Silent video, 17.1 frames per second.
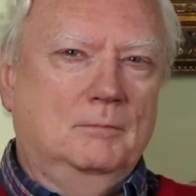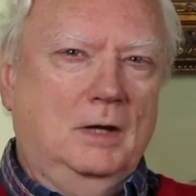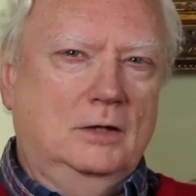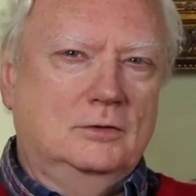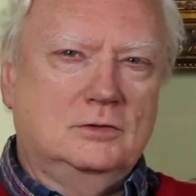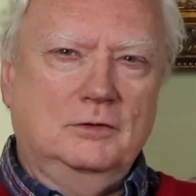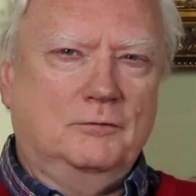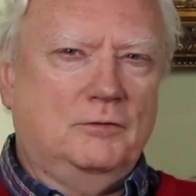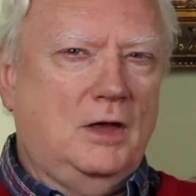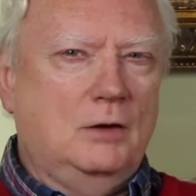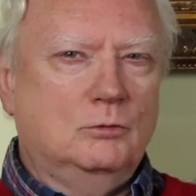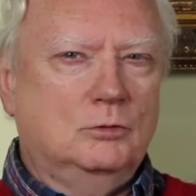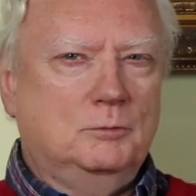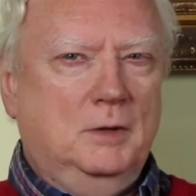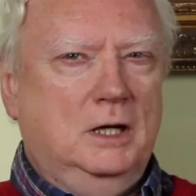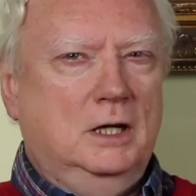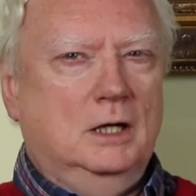as if that
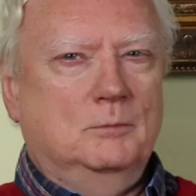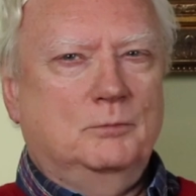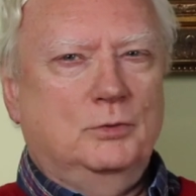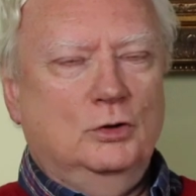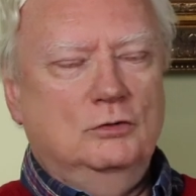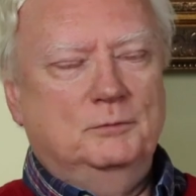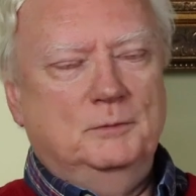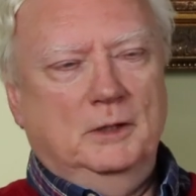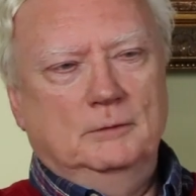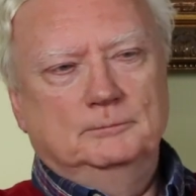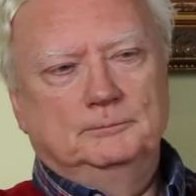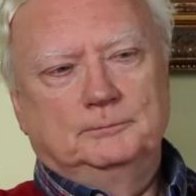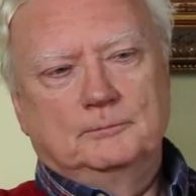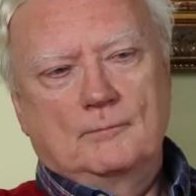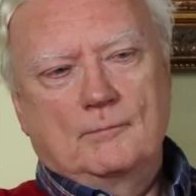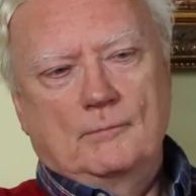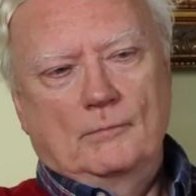would be an improvement.
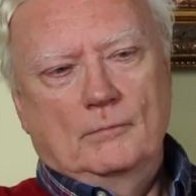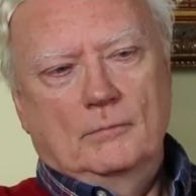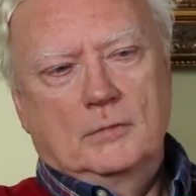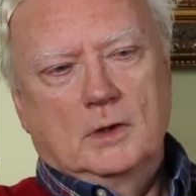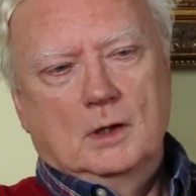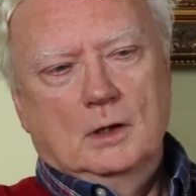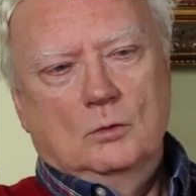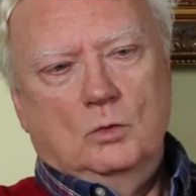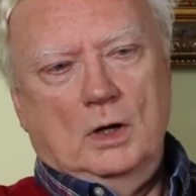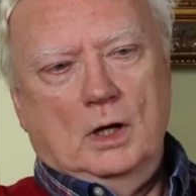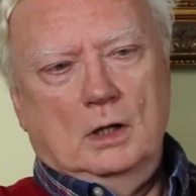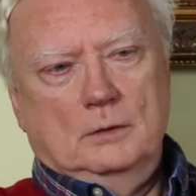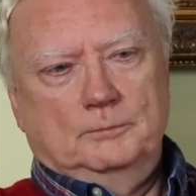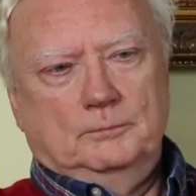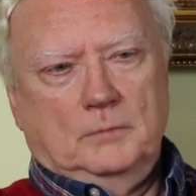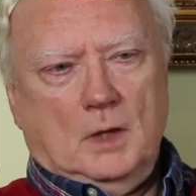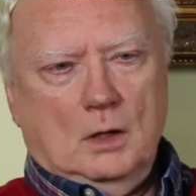
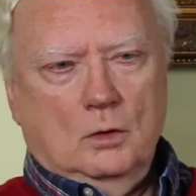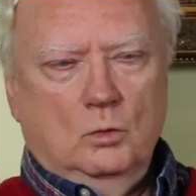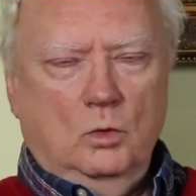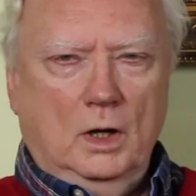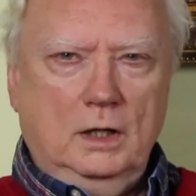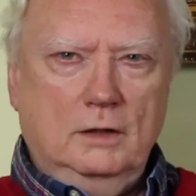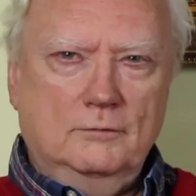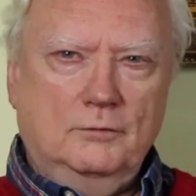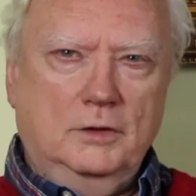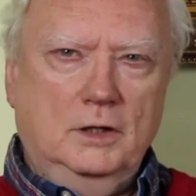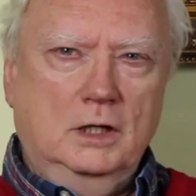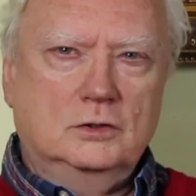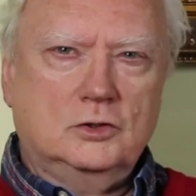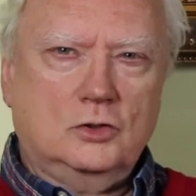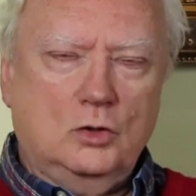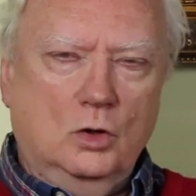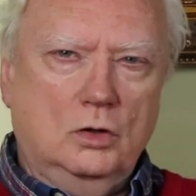Well, one of
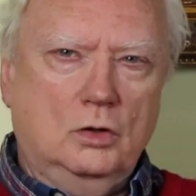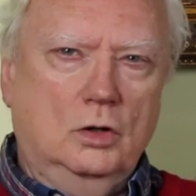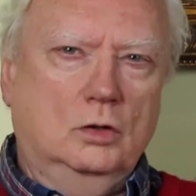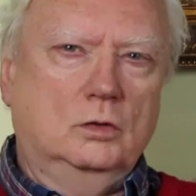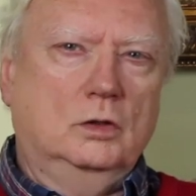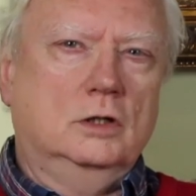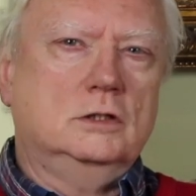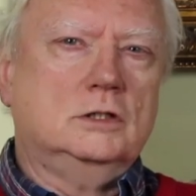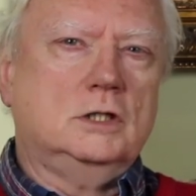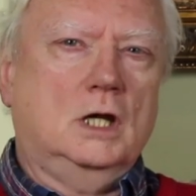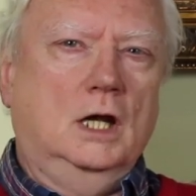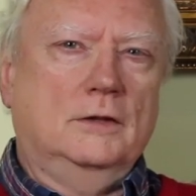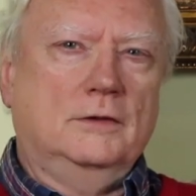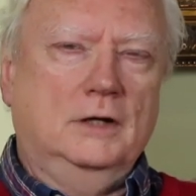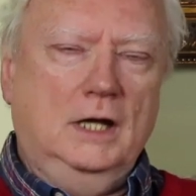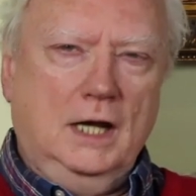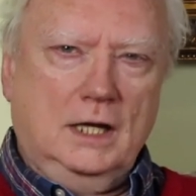the store owners
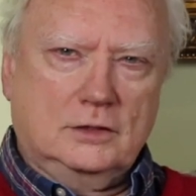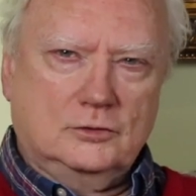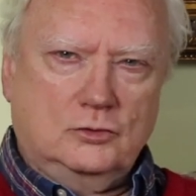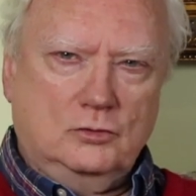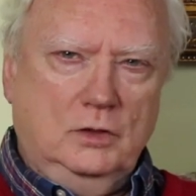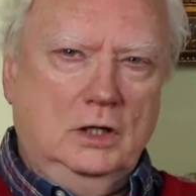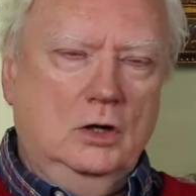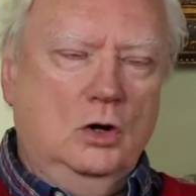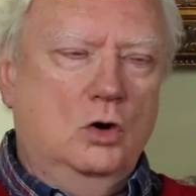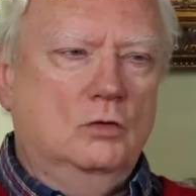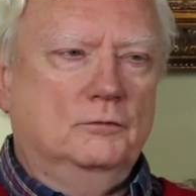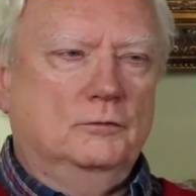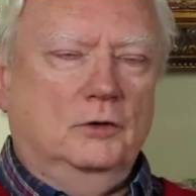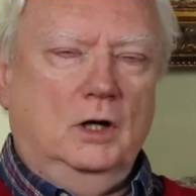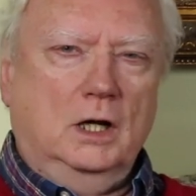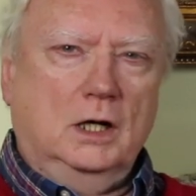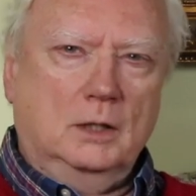on the next street
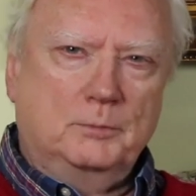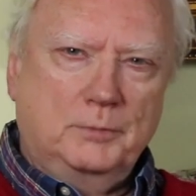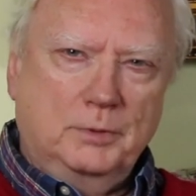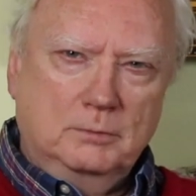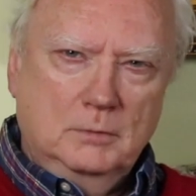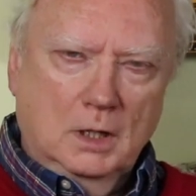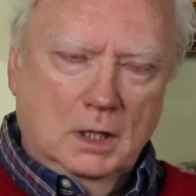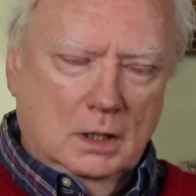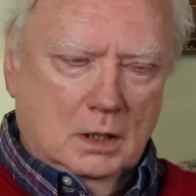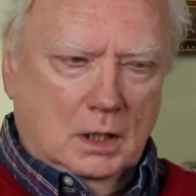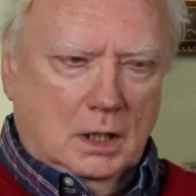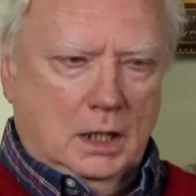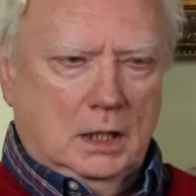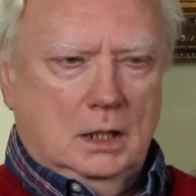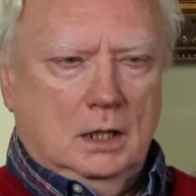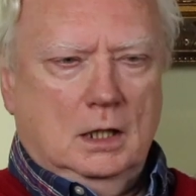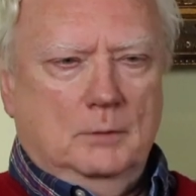over
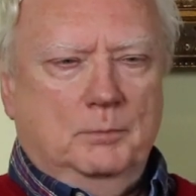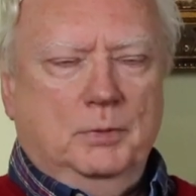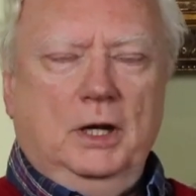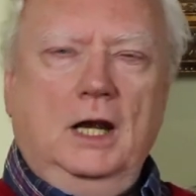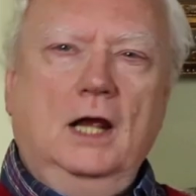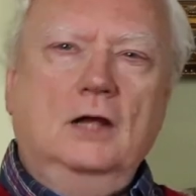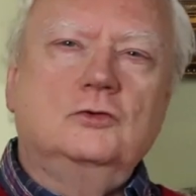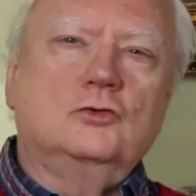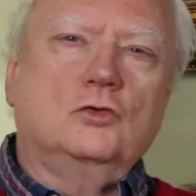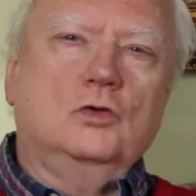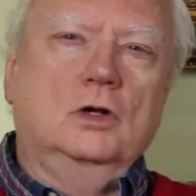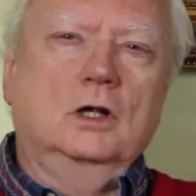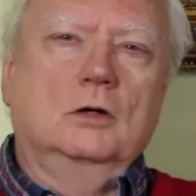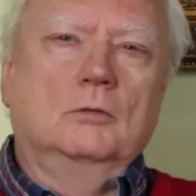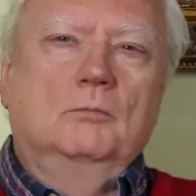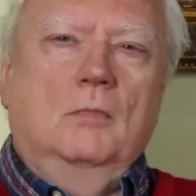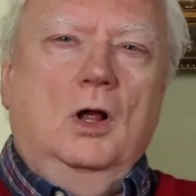in a
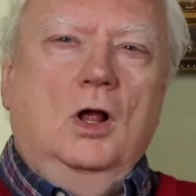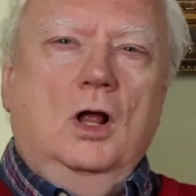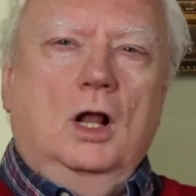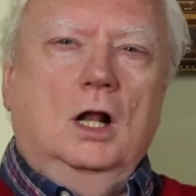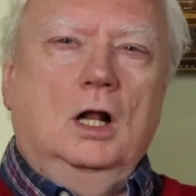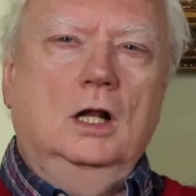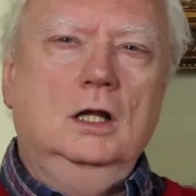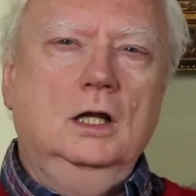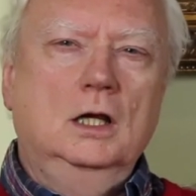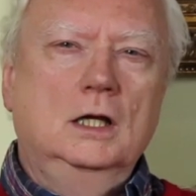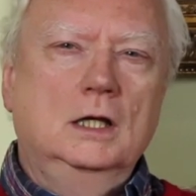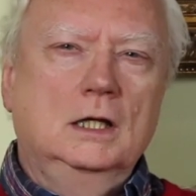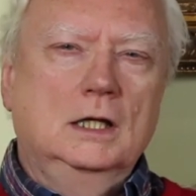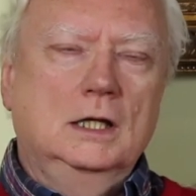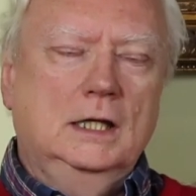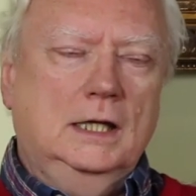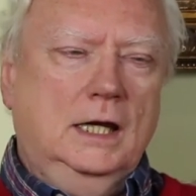pedestrian mall,
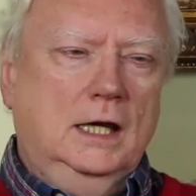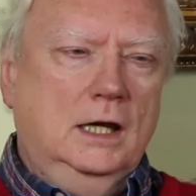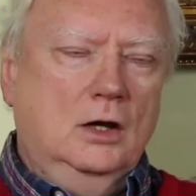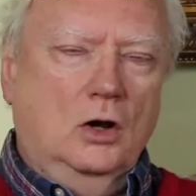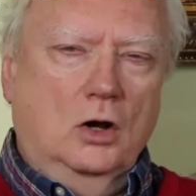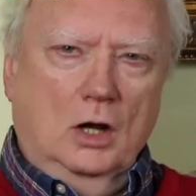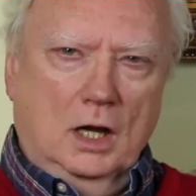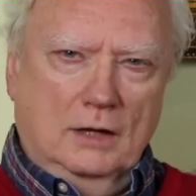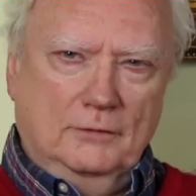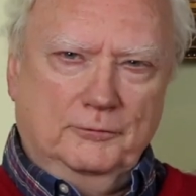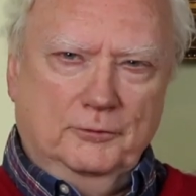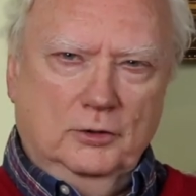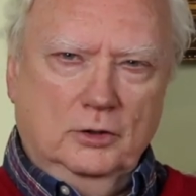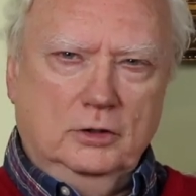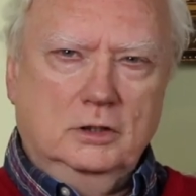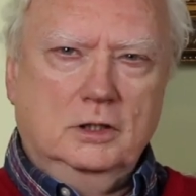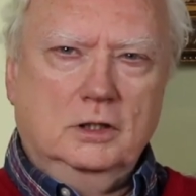he
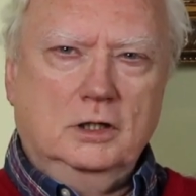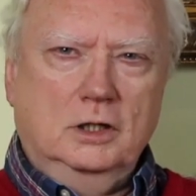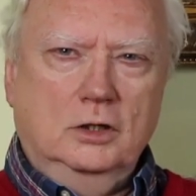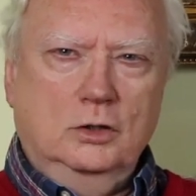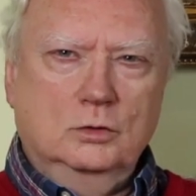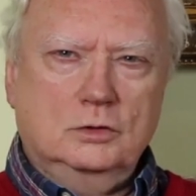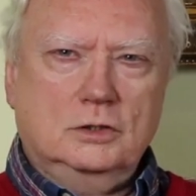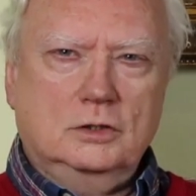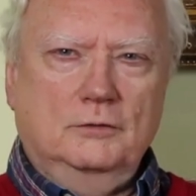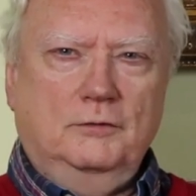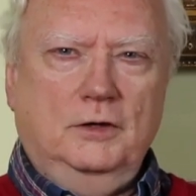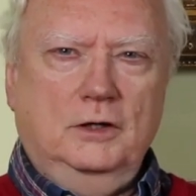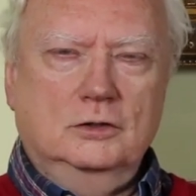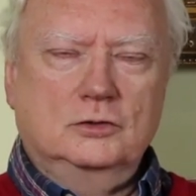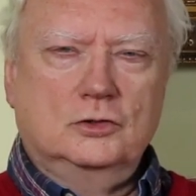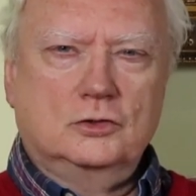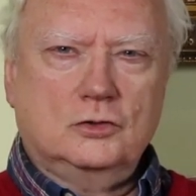offered the use of
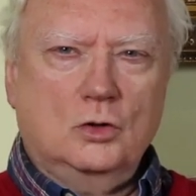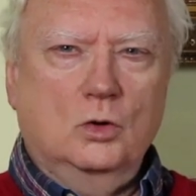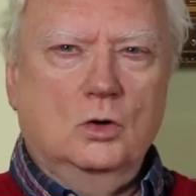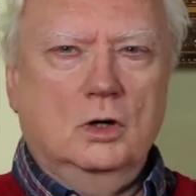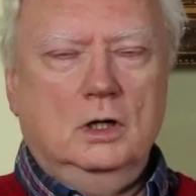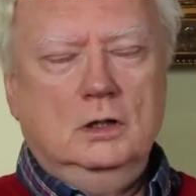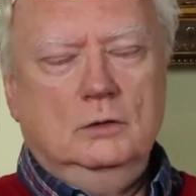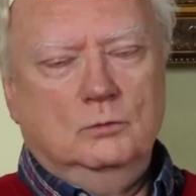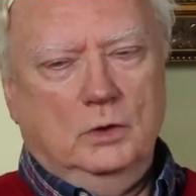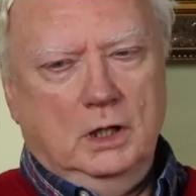his store.